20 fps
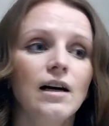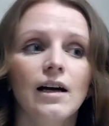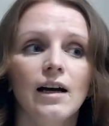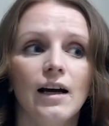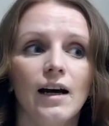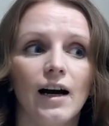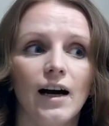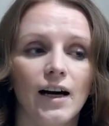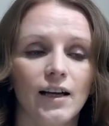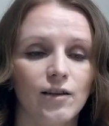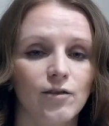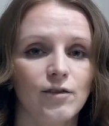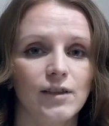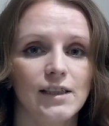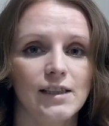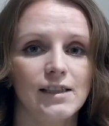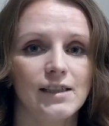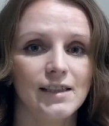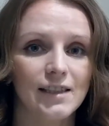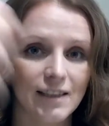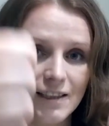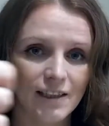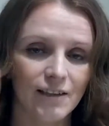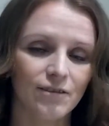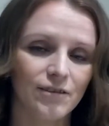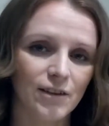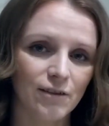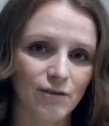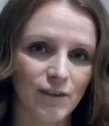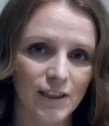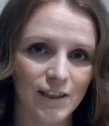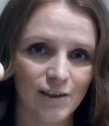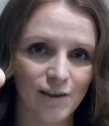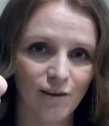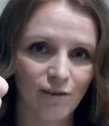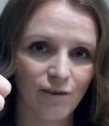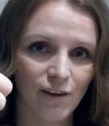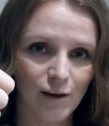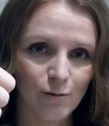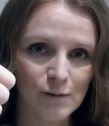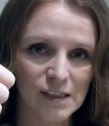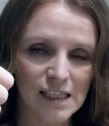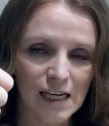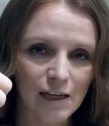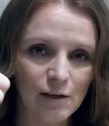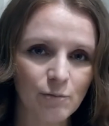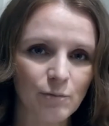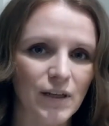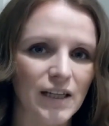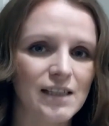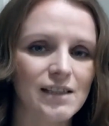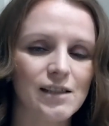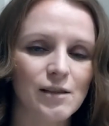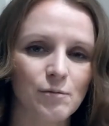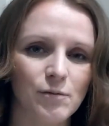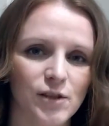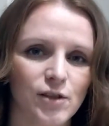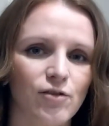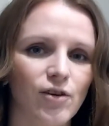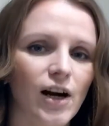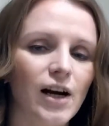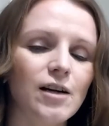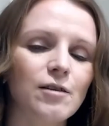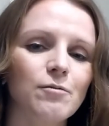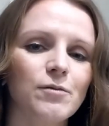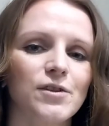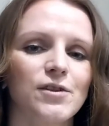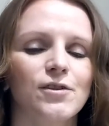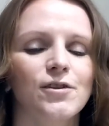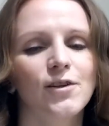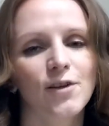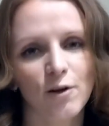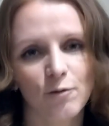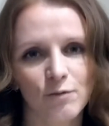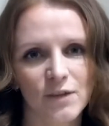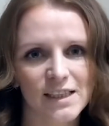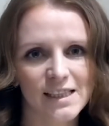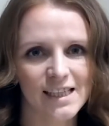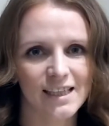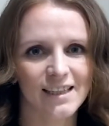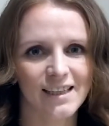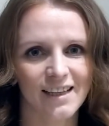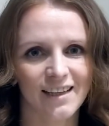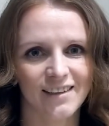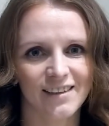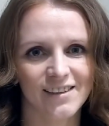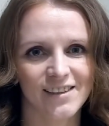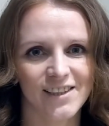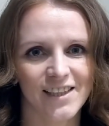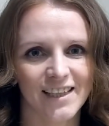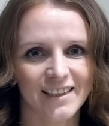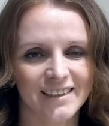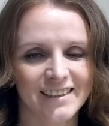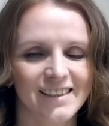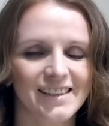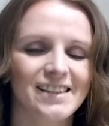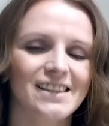Otherwise, give the video a thumbs up and subscribe so you don't miss any other channels.